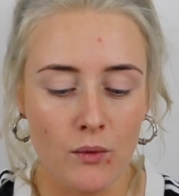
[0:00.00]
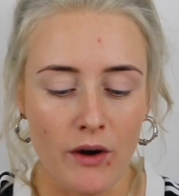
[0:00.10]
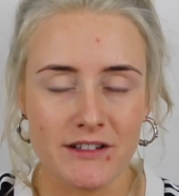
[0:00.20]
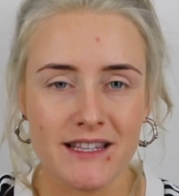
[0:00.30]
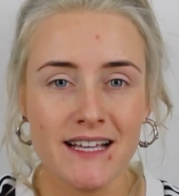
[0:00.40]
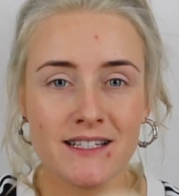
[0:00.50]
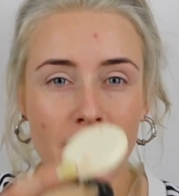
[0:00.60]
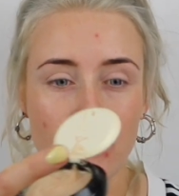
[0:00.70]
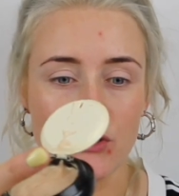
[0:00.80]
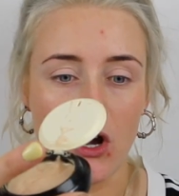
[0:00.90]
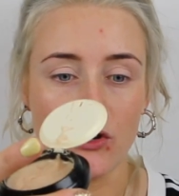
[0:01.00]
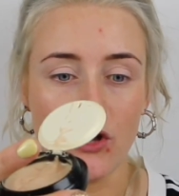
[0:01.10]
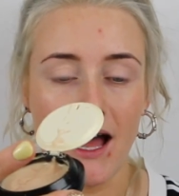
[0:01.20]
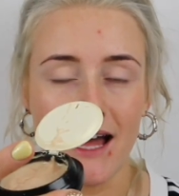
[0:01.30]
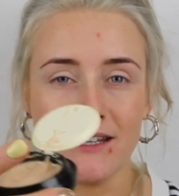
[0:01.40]
whereas this goes on
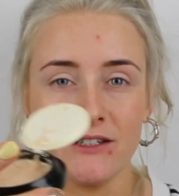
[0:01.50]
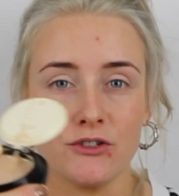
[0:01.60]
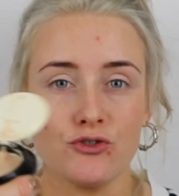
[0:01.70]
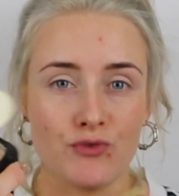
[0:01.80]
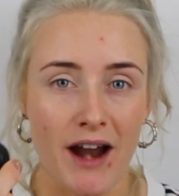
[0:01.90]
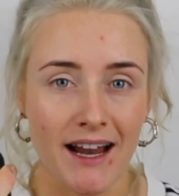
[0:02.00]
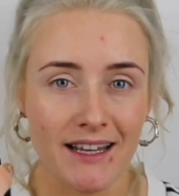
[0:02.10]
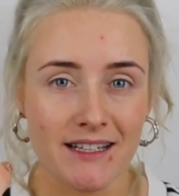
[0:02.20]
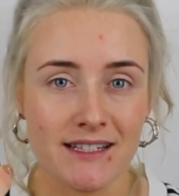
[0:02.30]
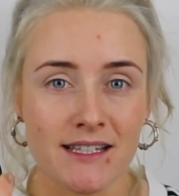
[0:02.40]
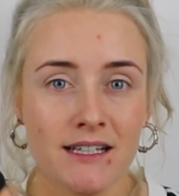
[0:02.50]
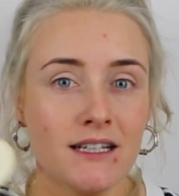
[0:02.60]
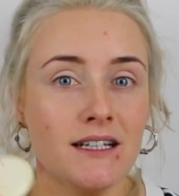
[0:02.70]
and dries